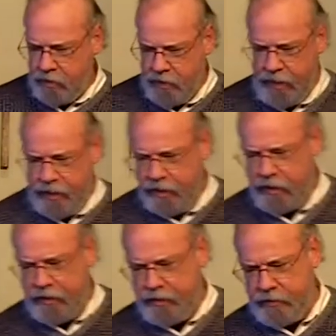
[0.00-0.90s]

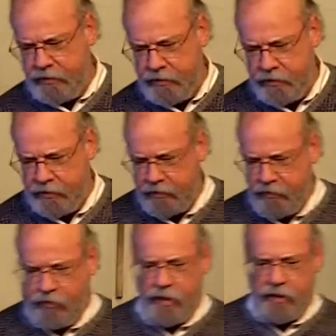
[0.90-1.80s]
today,
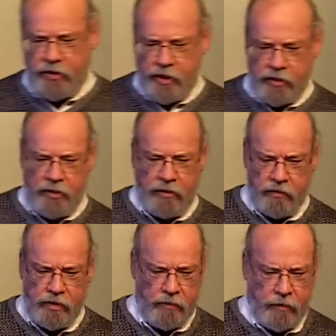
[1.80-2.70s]
you get a chance to do
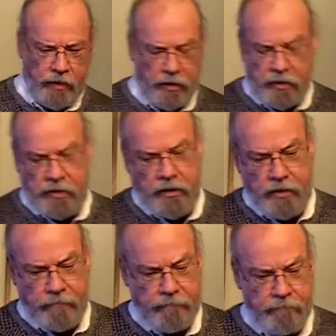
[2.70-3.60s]
something that's,
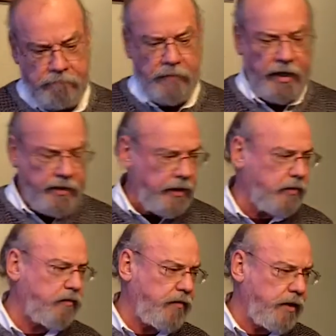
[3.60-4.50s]
I
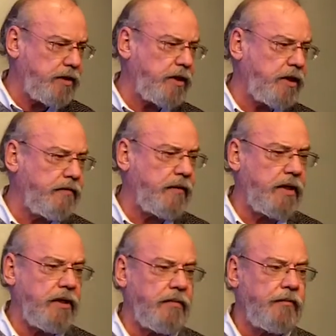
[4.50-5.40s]
think, very
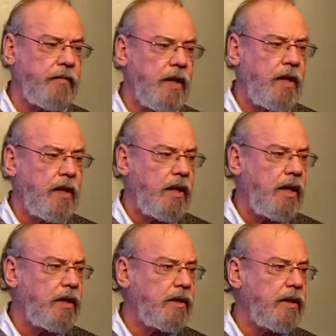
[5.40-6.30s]
significant.
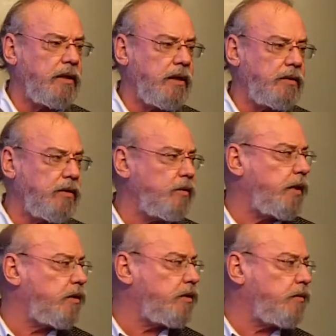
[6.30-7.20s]
And I told you
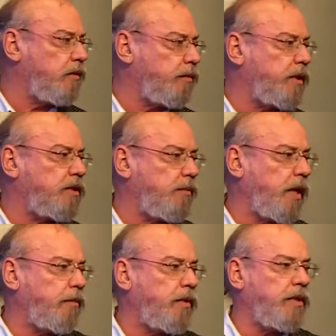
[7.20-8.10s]
about there's little pieces of
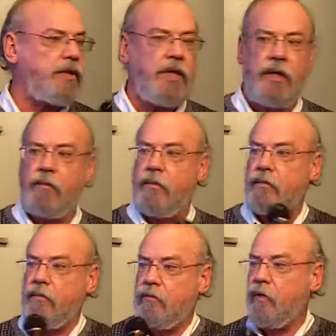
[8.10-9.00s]
paper that say
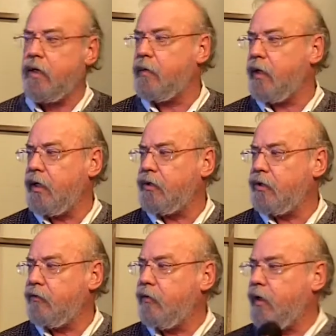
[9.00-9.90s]

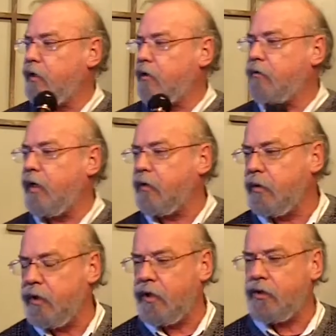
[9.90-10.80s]
recommendations for elder,
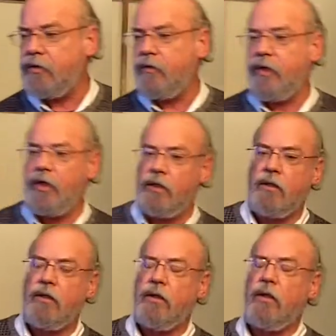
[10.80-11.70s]
recommendations for
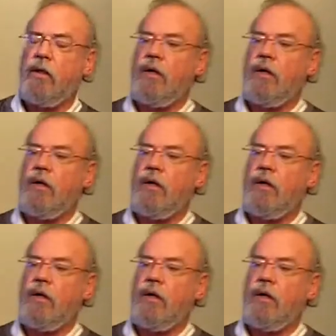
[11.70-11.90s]
deacon.